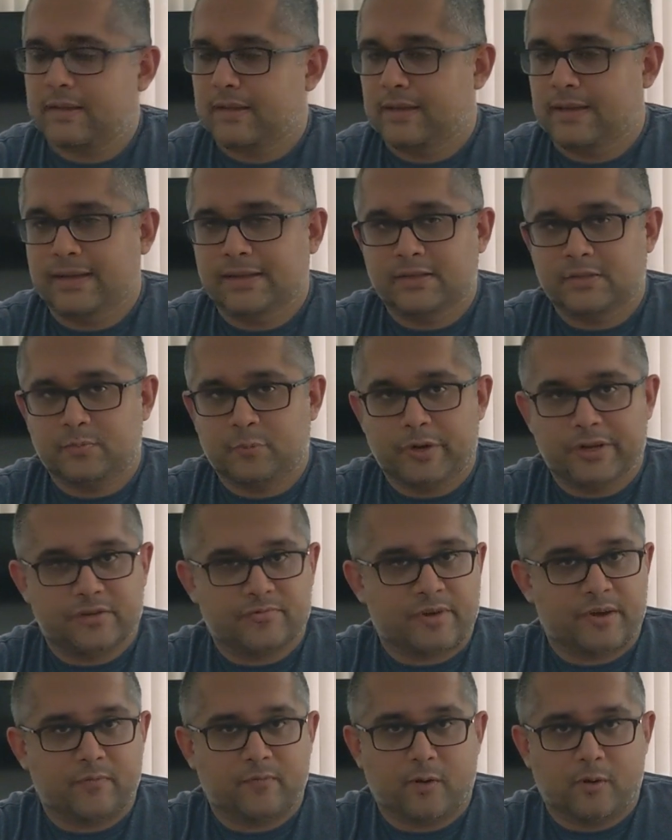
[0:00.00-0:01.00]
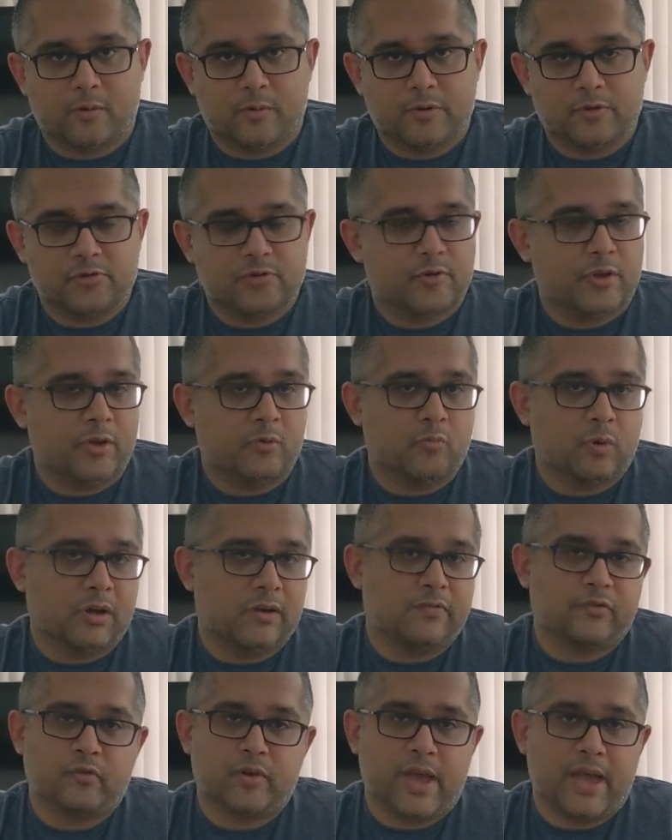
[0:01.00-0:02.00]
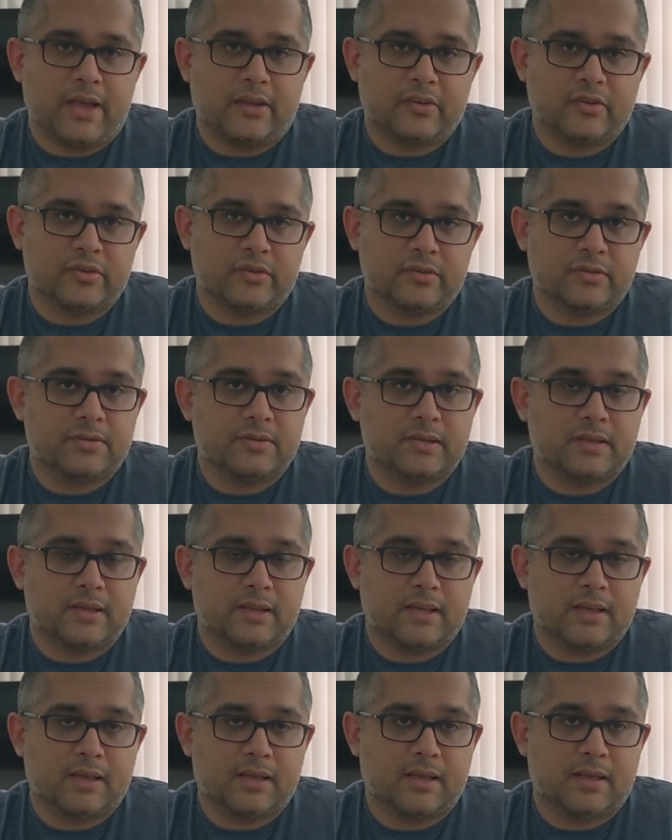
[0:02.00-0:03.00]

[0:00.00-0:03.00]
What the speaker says: it's pretty straightforward. You're doing one of 3 actions.